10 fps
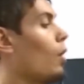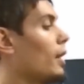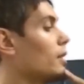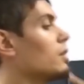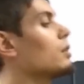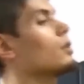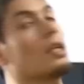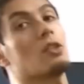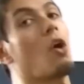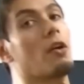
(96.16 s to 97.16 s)
one,
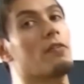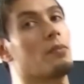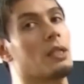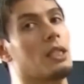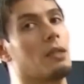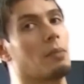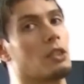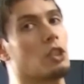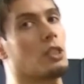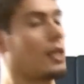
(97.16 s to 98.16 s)
it's hard for me to keep my
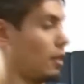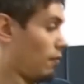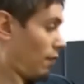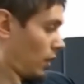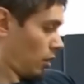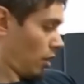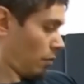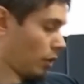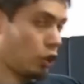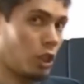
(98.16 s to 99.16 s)
chin down. Even if I
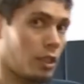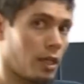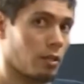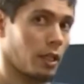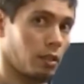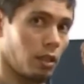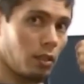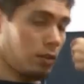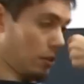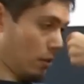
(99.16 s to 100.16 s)
tuck my chin down like
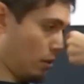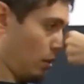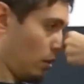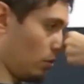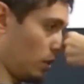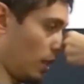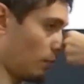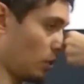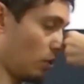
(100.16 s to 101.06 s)
this, you can see I'm